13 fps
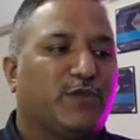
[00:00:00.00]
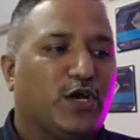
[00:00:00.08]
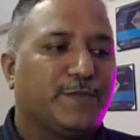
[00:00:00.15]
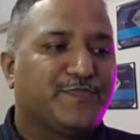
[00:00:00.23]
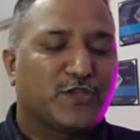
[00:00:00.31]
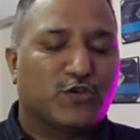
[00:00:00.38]

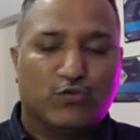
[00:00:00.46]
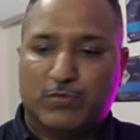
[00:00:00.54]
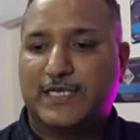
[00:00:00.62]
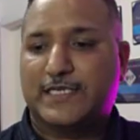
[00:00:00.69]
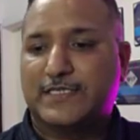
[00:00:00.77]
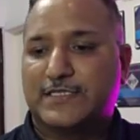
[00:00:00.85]

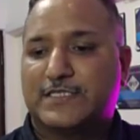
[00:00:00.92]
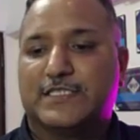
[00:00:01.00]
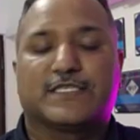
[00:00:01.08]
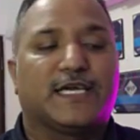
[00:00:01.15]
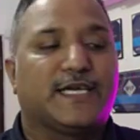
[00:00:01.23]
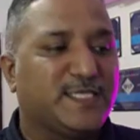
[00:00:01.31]
Kubernetes
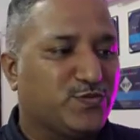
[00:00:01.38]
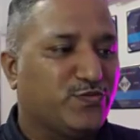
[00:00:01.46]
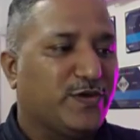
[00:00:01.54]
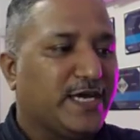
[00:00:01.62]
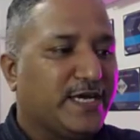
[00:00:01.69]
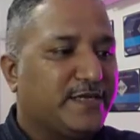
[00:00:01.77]
decides
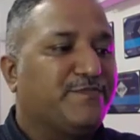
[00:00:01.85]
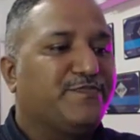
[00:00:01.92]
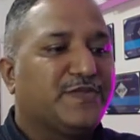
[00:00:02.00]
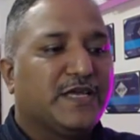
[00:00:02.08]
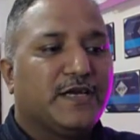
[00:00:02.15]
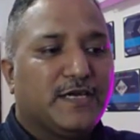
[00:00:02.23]
where
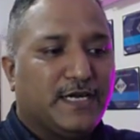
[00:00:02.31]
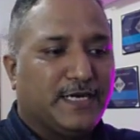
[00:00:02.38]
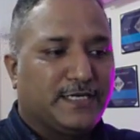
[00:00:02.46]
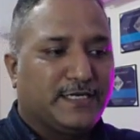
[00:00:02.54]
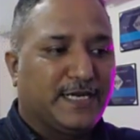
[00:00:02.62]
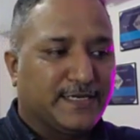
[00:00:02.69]
it
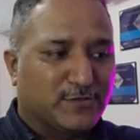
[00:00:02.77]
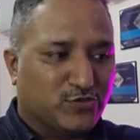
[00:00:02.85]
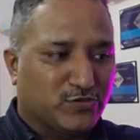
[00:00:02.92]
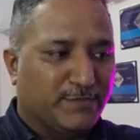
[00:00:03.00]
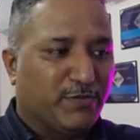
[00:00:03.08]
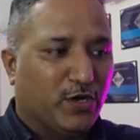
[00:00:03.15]
needs to
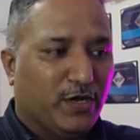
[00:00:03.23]
deploy,